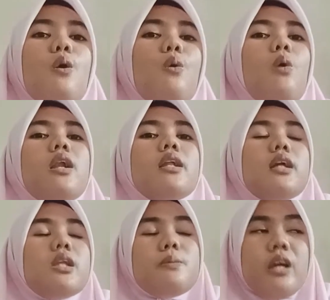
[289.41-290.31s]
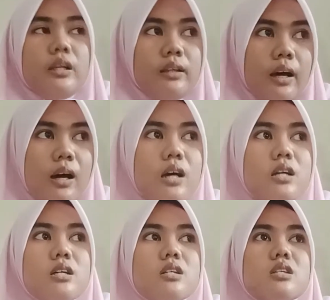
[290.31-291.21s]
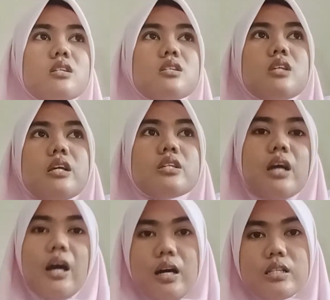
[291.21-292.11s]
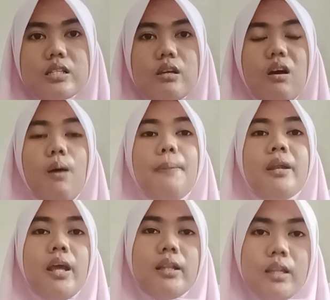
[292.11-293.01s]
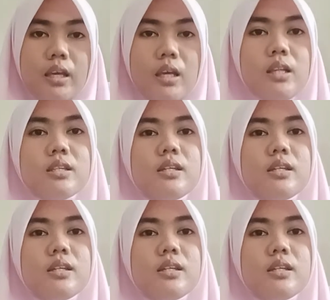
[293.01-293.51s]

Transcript: Qualitative data, such as open-ended.